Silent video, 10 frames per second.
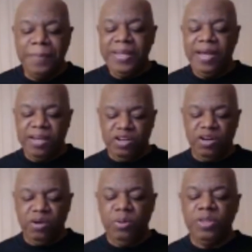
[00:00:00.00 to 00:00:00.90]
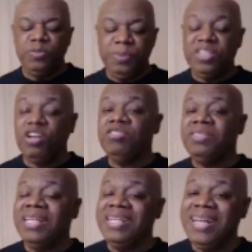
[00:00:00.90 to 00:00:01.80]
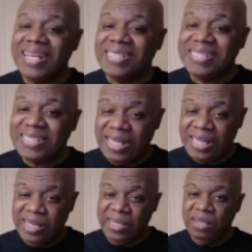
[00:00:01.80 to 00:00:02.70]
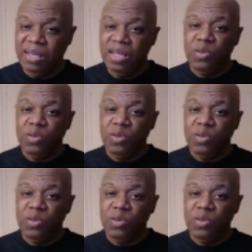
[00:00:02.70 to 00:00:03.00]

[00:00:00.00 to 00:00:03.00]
be encouraged, because the next thing,